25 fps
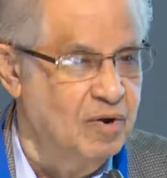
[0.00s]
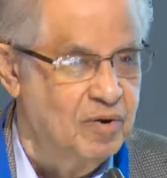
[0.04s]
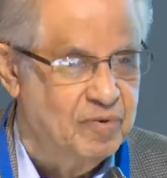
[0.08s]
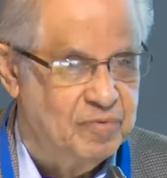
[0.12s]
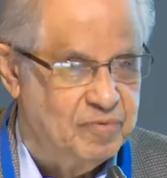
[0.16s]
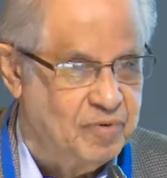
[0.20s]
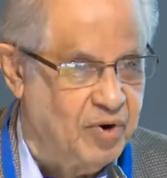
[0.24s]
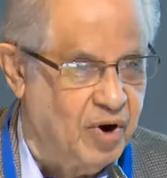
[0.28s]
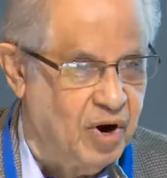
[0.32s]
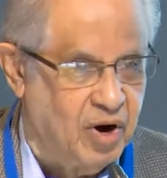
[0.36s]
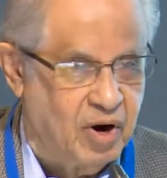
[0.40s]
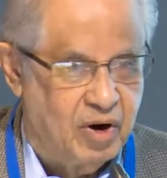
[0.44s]

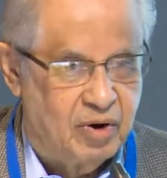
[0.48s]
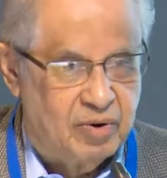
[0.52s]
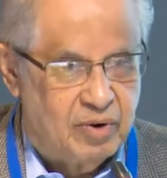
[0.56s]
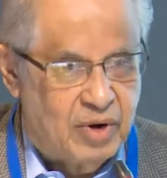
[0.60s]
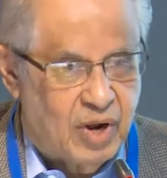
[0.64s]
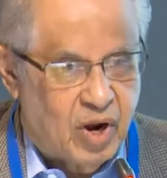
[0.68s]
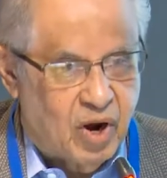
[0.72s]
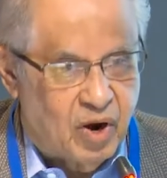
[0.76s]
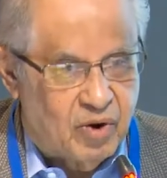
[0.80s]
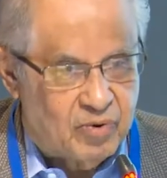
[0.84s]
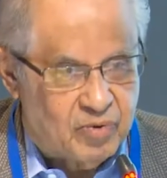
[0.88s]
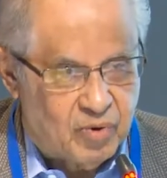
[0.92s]
for
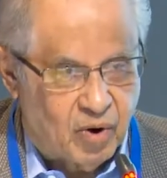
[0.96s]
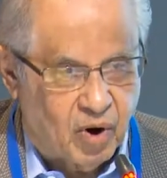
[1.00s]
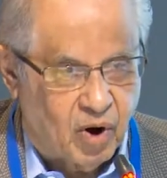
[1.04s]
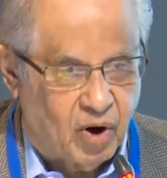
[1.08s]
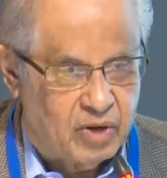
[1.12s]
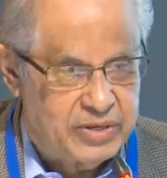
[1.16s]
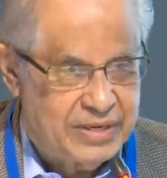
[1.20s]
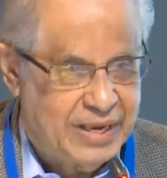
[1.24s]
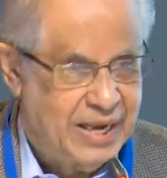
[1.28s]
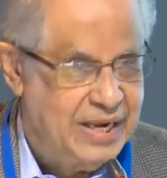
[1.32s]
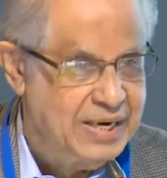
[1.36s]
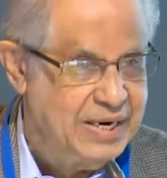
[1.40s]

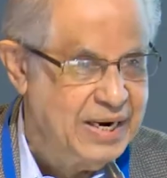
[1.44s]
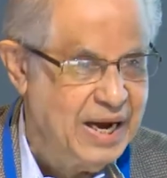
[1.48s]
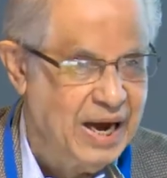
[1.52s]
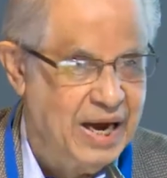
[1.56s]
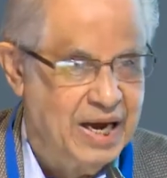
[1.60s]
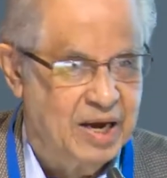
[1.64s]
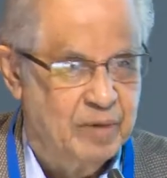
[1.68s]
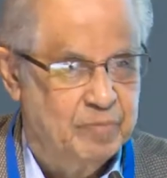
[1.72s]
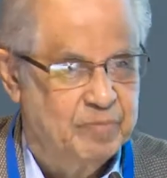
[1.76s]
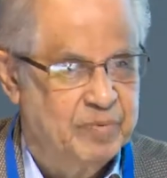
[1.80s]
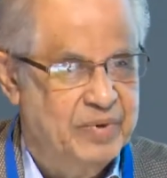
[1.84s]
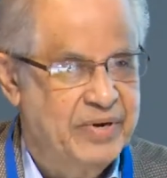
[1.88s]
for the
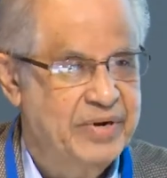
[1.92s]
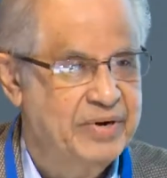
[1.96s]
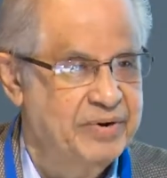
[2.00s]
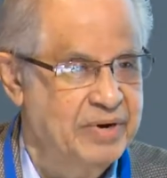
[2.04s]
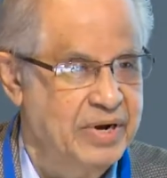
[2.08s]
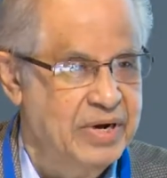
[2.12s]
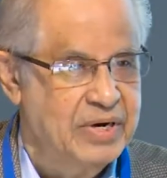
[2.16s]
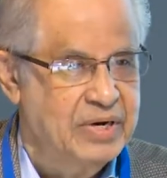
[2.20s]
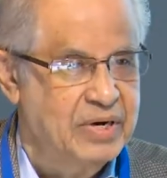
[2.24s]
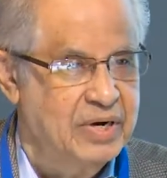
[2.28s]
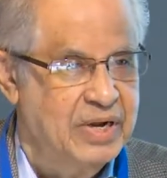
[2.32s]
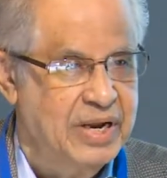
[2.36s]
entire
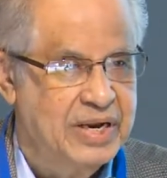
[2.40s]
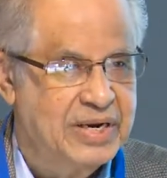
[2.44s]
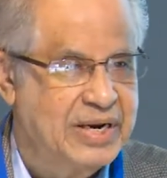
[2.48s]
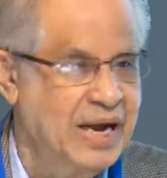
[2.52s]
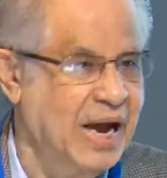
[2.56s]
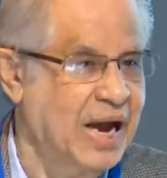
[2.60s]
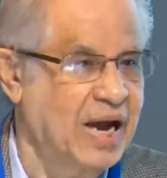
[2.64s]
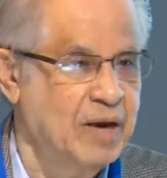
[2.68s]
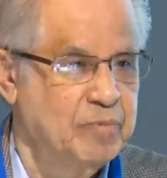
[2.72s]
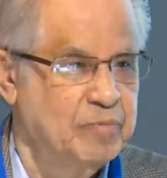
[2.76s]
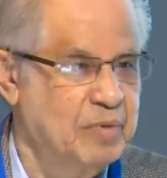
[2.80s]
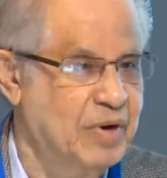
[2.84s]
period, the
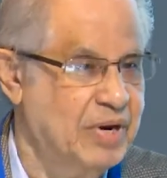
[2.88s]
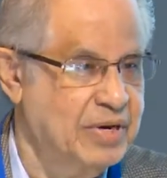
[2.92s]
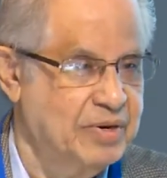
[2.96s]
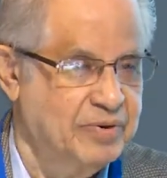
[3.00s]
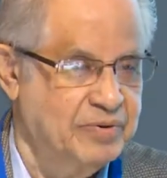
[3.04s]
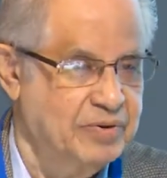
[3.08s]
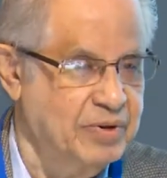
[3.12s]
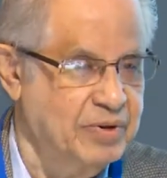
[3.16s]
entire